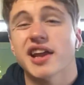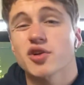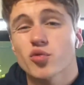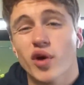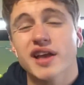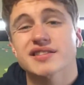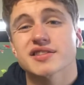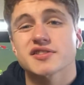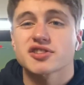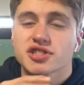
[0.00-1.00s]

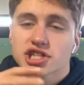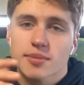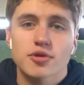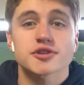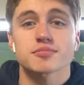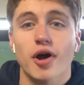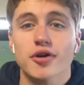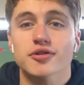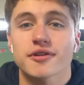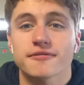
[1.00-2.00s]
great shimmer
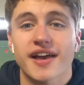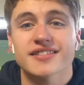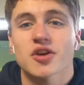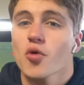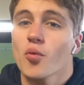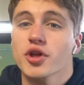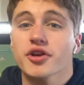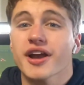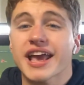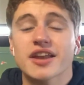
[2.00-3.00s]
sparkle effect when
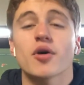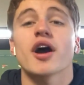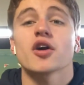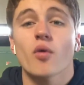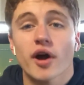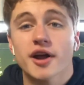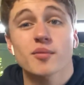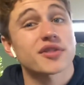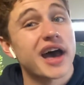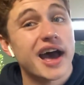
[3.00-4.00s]
you're in an aquarium
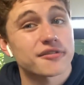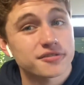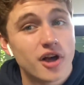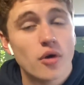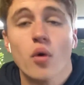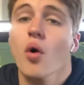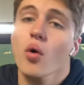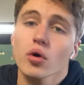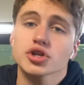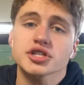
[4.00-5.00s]
with high flow
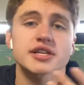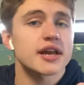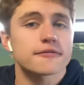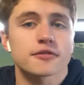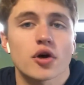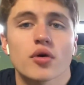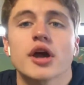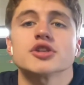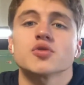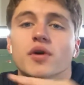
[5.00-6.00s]
or just enough flow
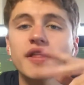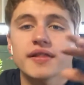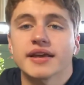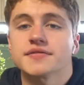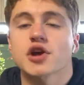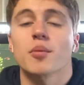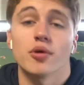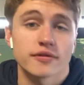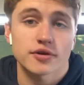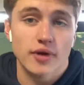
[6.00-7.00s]
to where the leaves are
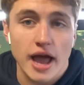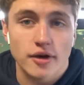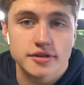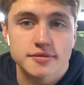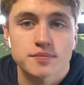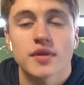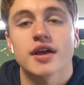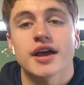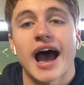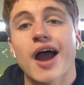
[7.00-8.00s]
moving around.
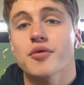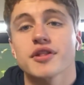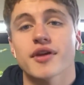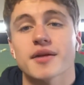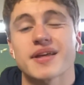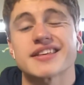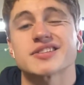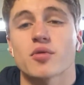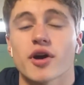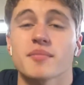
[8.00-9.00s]
I really recommend this
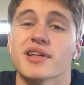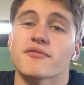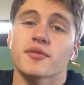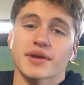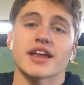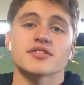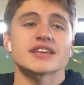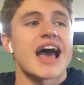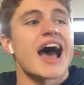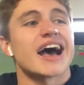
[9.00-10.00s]
aquarium plant for beginners,
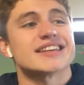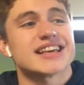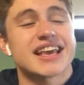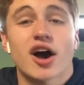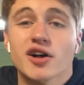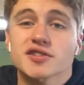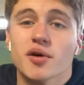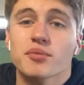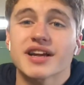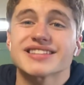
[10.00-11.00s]
as it
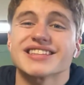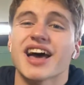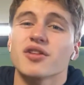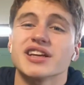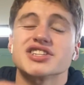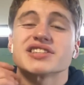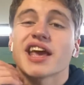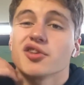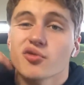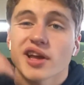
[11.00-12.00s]
also brings not only just a
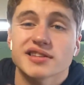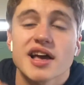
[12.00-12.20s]
great